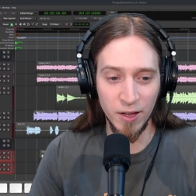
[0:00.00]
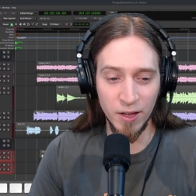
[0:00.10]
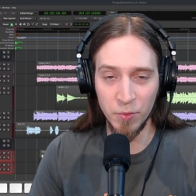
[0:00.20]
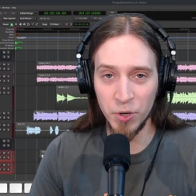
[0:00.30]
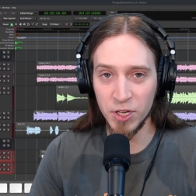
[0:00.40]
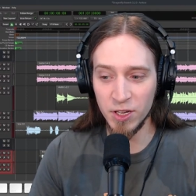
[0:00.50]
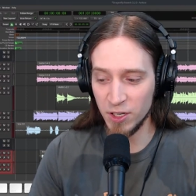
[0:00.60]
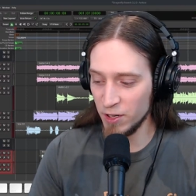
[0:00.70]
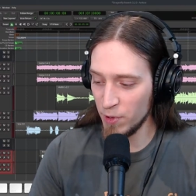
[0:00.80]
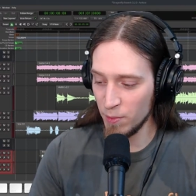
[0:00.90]
uh, where you
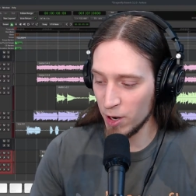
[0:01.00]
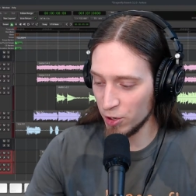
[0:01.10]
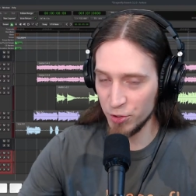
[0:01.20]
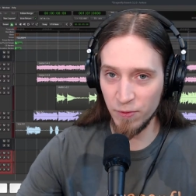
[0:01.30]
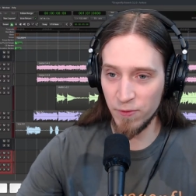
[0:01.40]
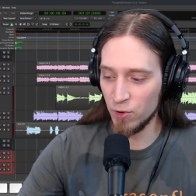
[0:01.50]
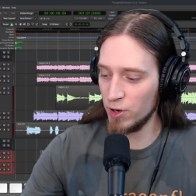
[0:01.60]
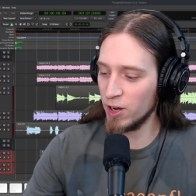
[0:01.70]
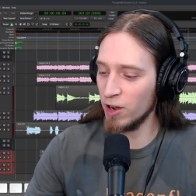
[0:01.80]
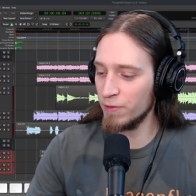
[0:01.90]
can give me a buck or two
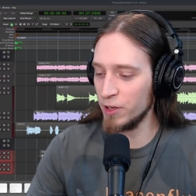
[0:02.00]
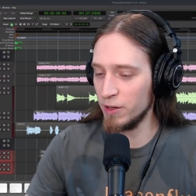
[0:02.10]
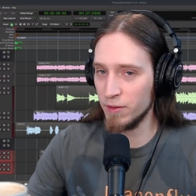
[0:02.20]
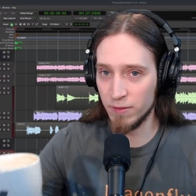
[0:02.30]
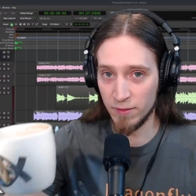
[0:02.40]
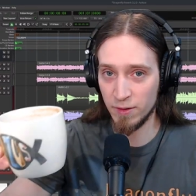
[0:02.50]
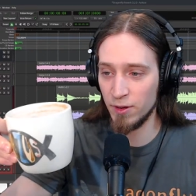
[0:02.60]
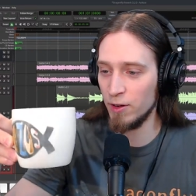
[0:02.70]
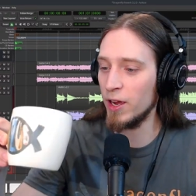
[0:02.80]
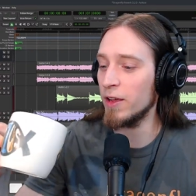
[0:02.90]
for the coffee.
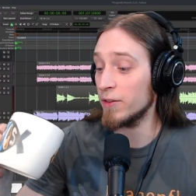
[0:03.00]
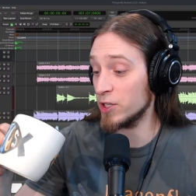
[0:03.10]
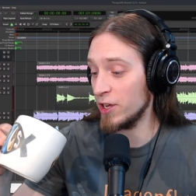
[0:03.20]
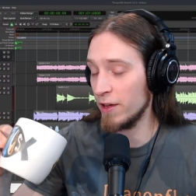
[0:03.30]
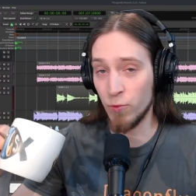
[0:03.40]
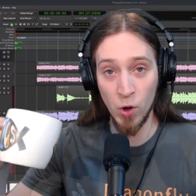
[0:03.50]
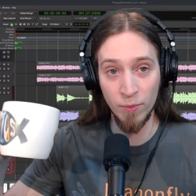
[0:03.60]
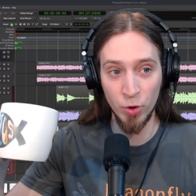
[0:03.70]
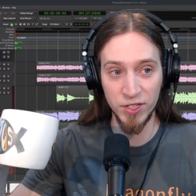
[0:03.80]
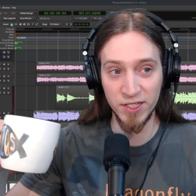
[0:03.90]
Oh, I actually have one
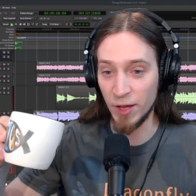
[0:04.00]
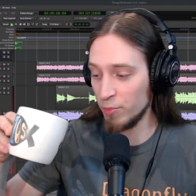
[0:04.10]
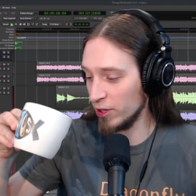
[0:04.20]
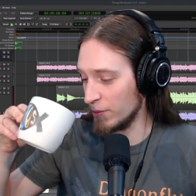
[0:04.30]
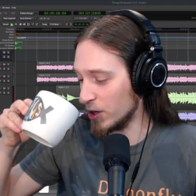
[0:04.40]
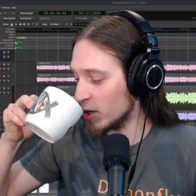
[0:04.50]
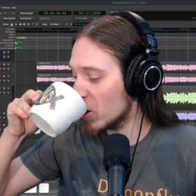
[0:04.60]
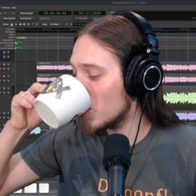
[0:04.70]
more sip. Let me...